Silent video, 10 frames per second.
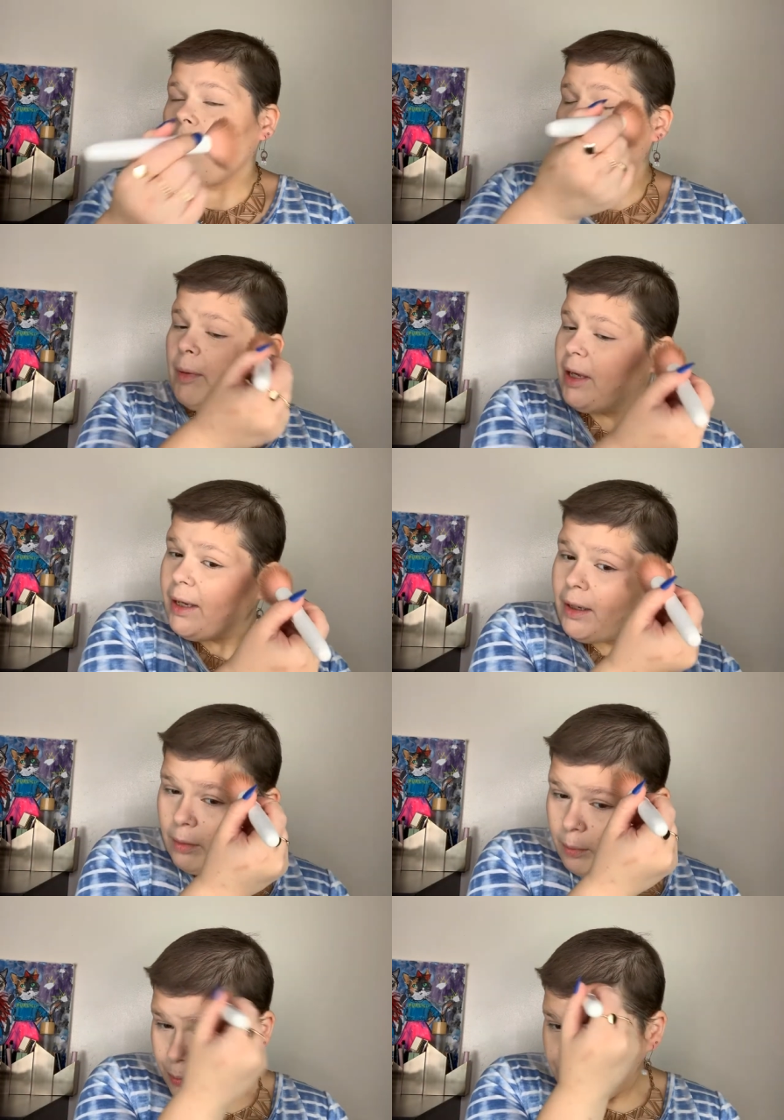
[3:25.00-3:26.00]
I'm a
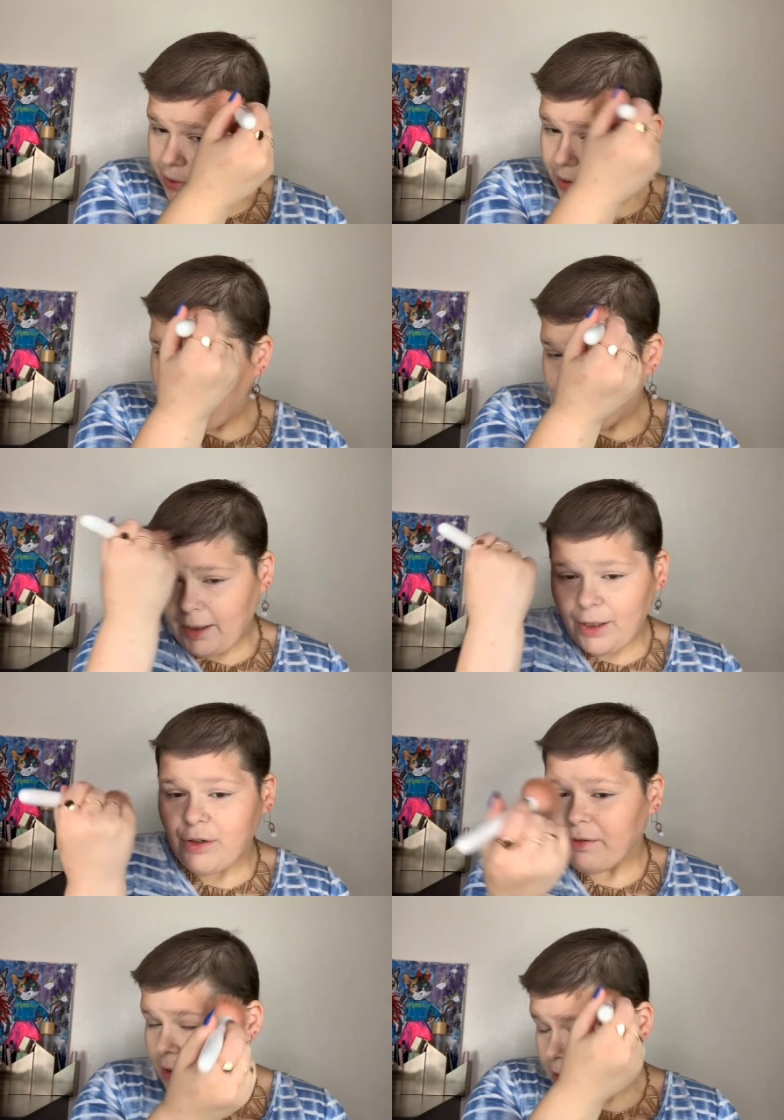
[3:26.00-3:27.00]
pretty
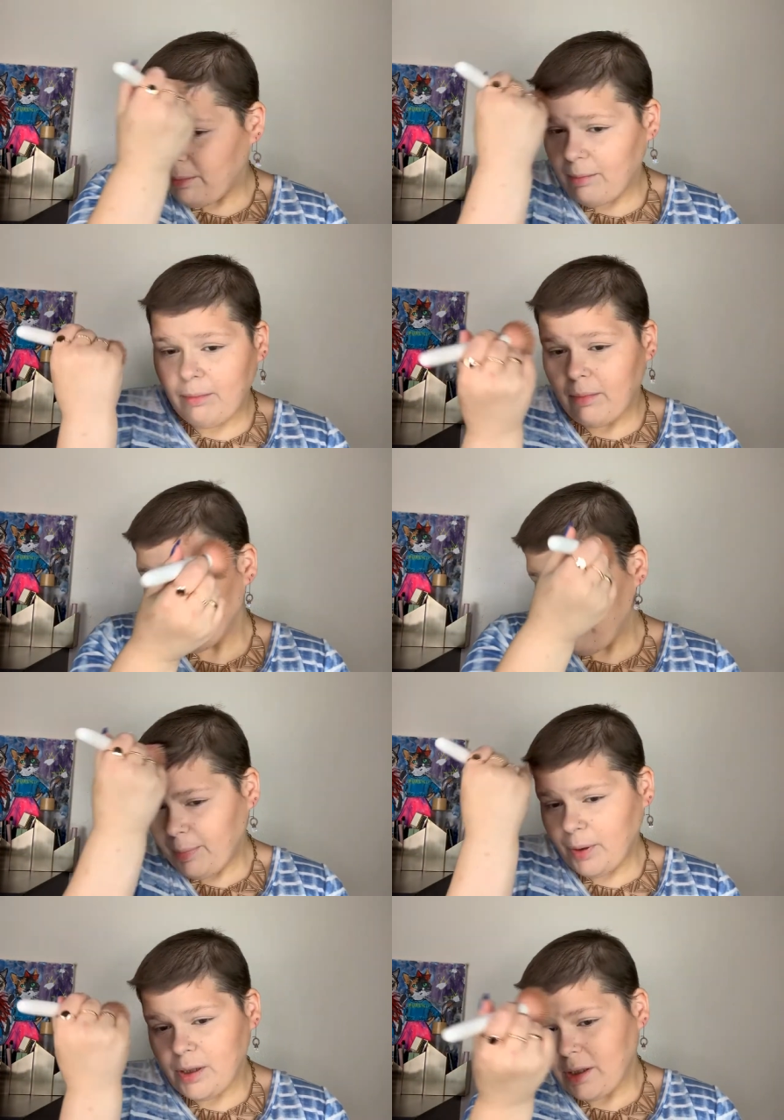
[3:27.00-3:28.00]
introverted
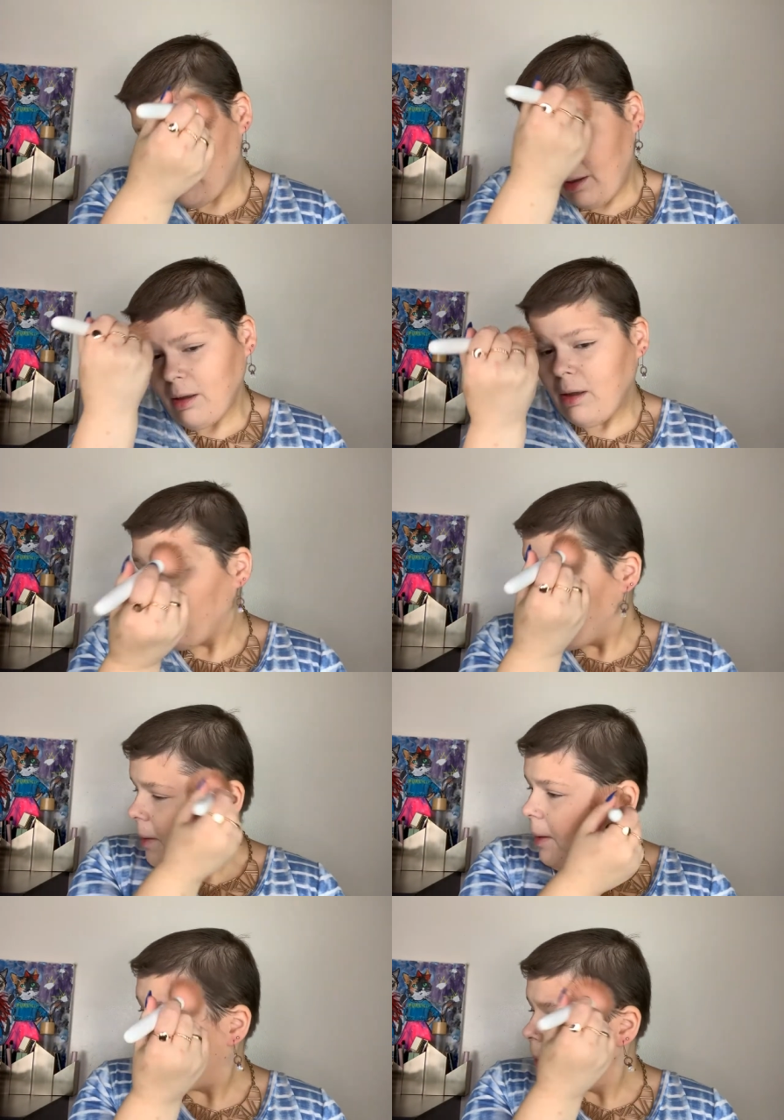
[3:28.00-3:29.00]
person,
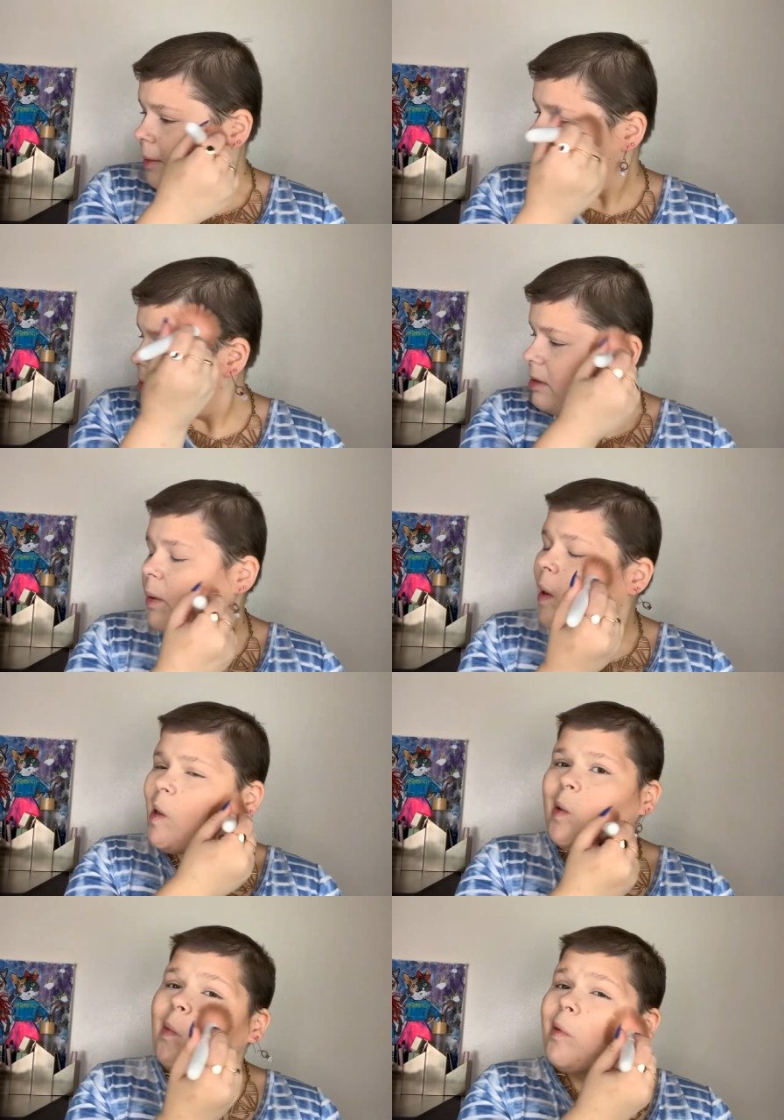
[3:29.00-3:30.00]
and so I
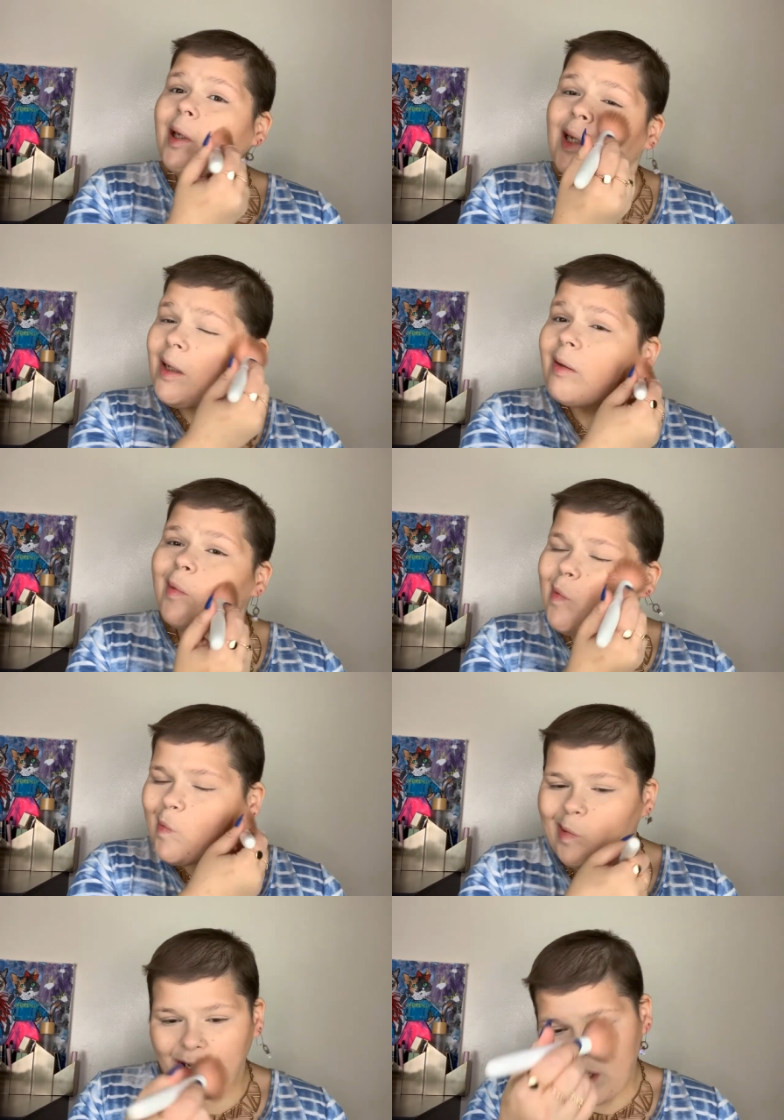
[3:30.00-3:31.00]
don't really
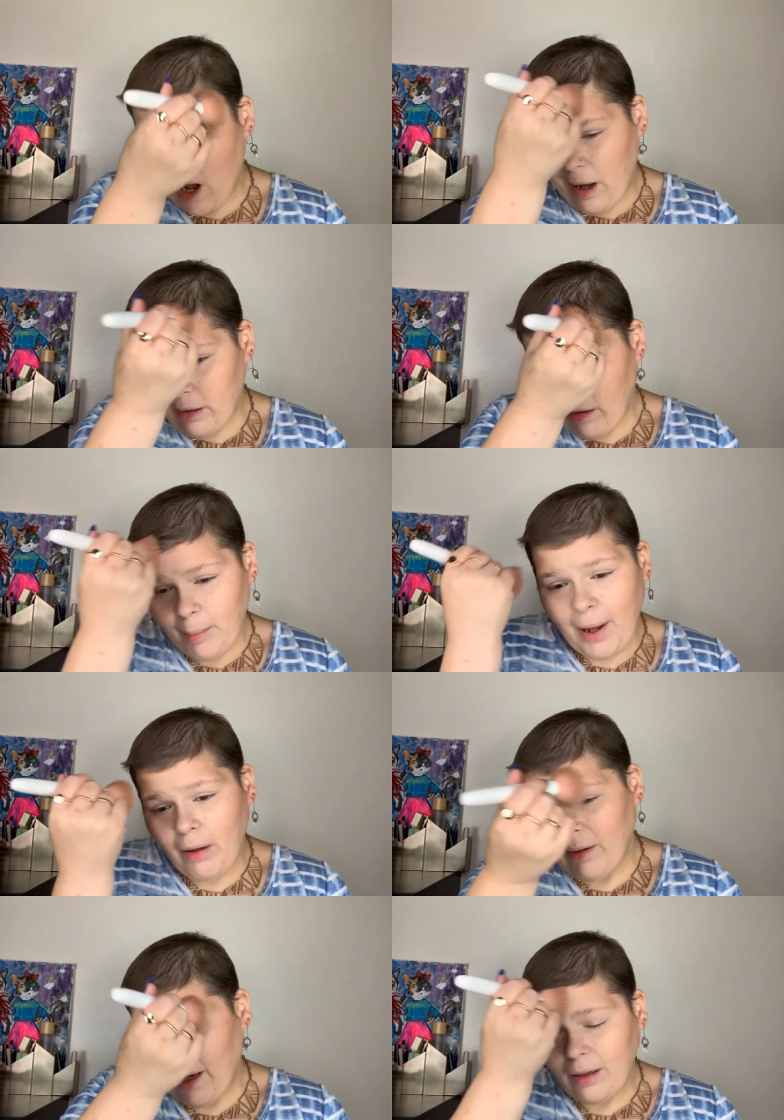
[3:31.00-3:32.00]
chat
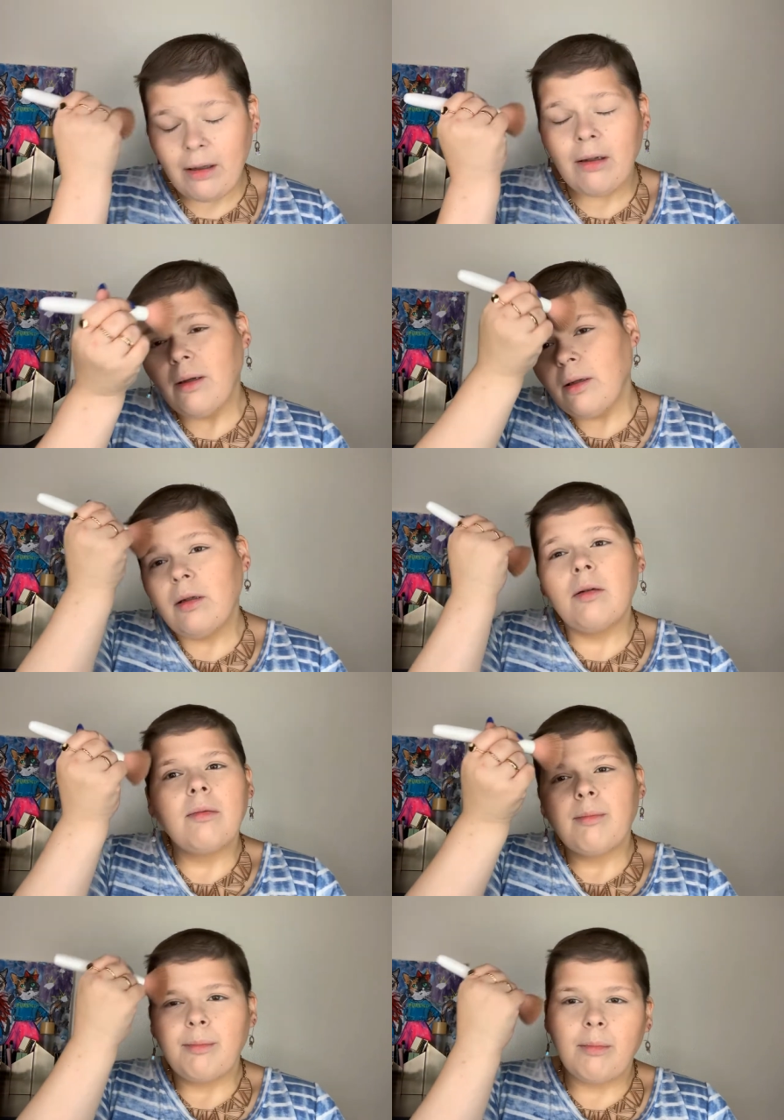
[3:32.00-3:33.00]
about like
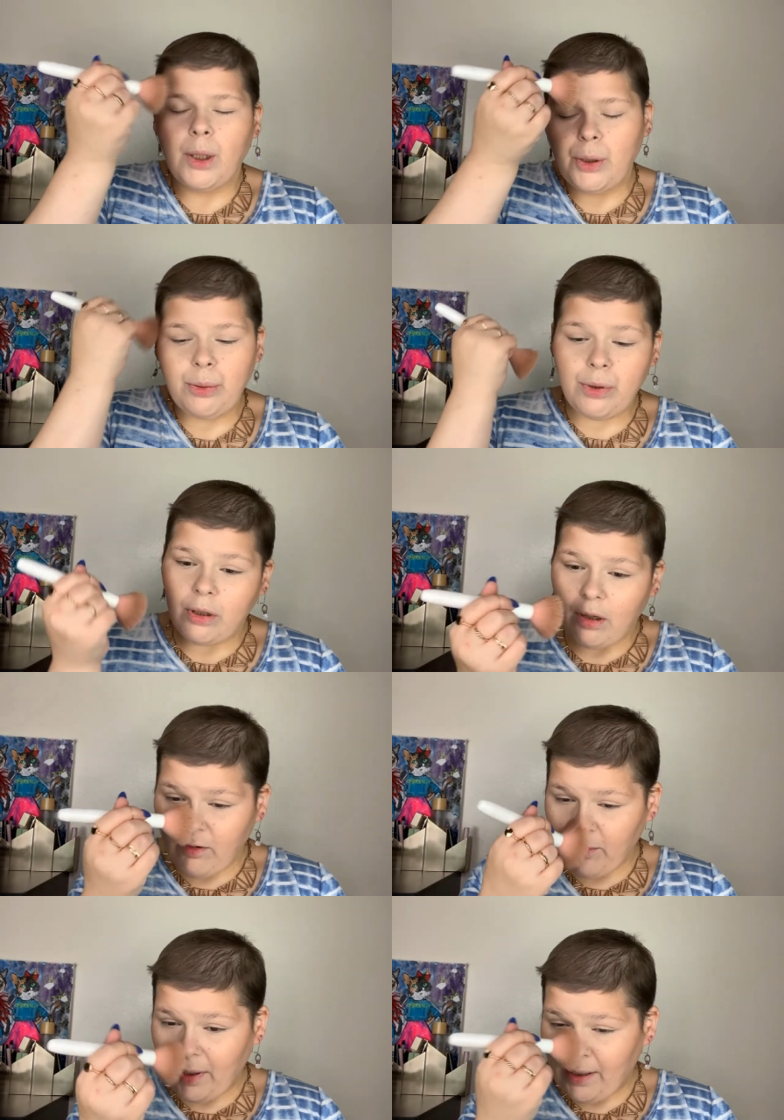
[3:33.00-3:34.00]
minutia
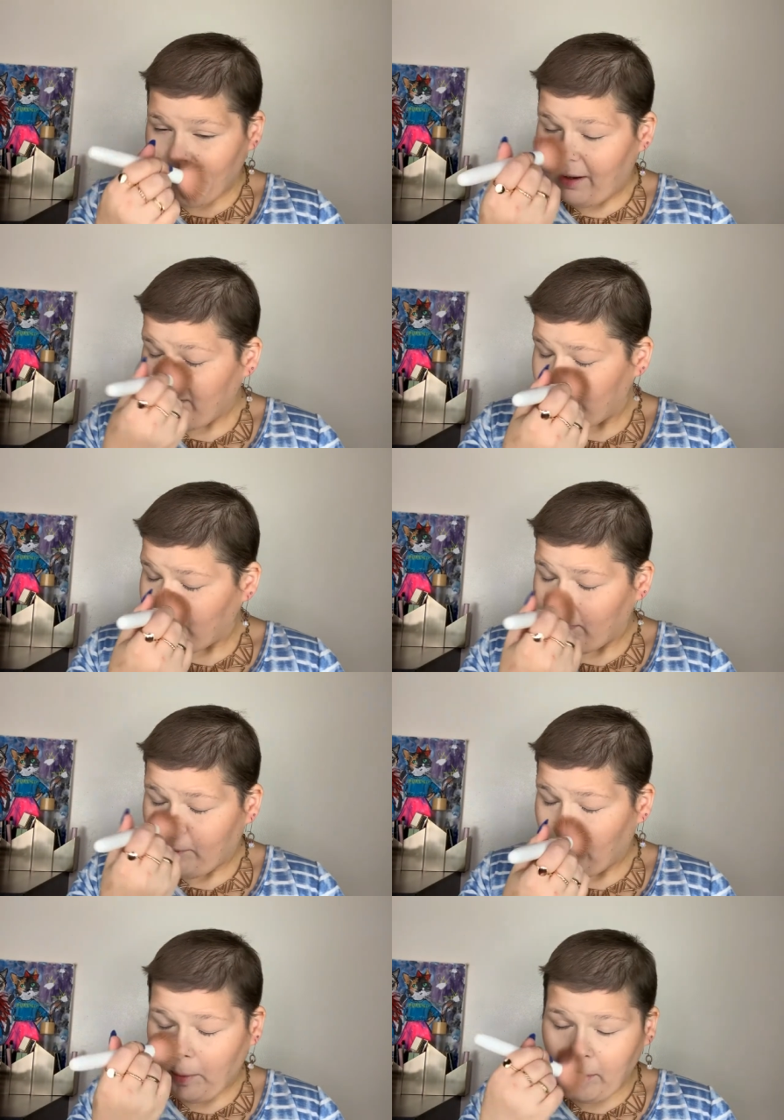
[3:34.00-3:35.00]
of my life
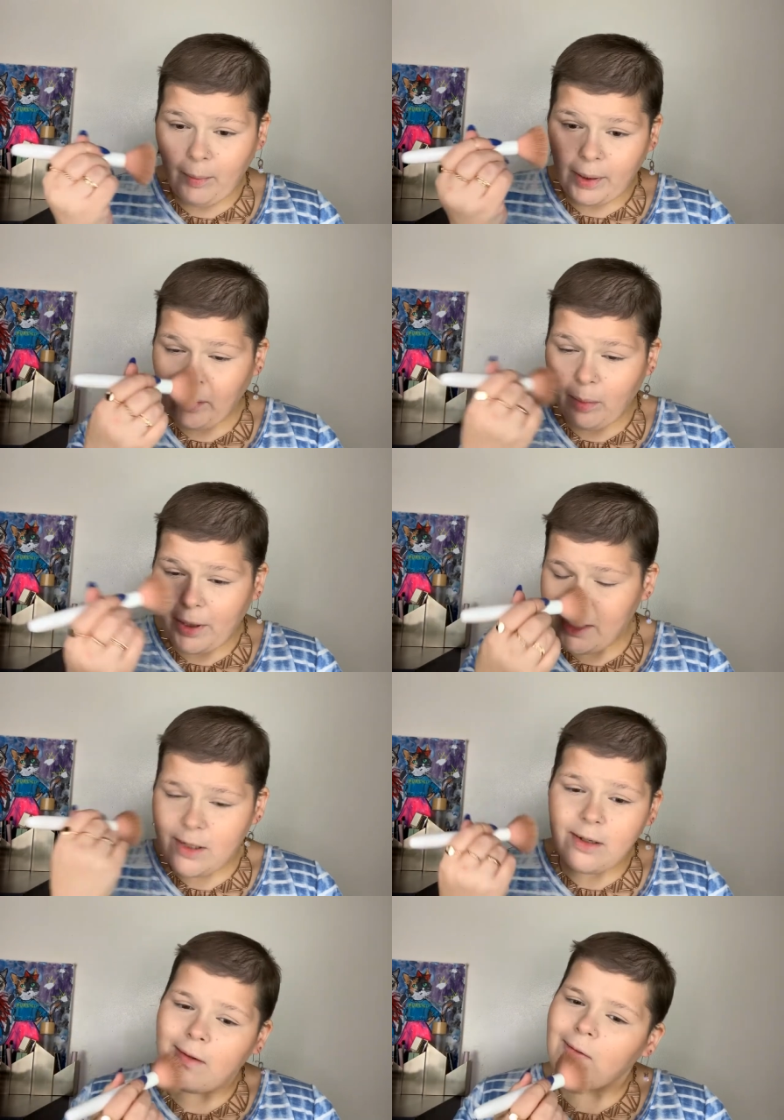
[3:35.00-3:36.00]
on a regular basis,